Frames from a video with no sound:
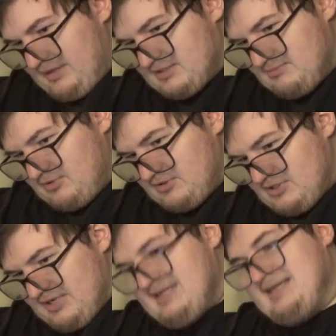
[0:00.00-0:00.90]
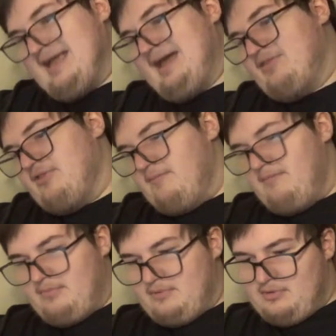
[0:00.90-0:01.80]
as much as I get them,
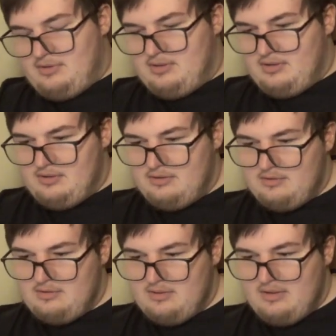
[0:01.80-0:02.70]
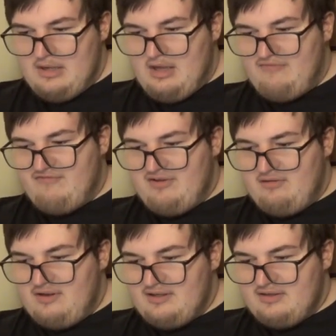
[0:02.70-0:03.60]
I feel
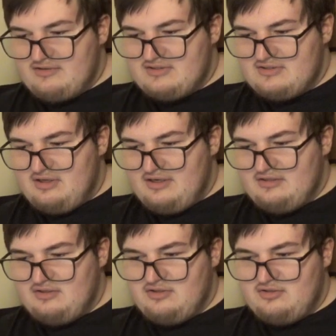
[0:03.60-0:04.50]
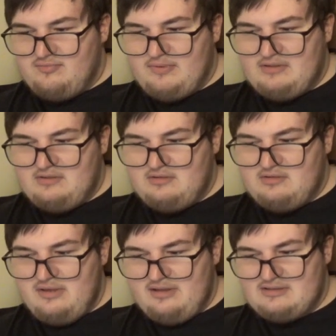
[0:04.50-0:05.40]
like their design could have been
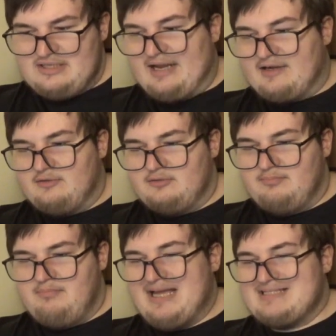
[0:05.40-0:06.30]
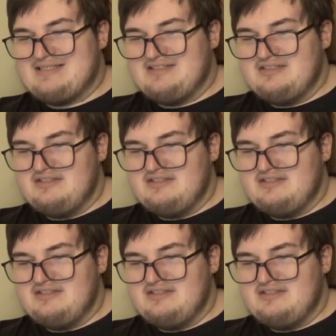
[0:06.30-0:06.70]
tackled better.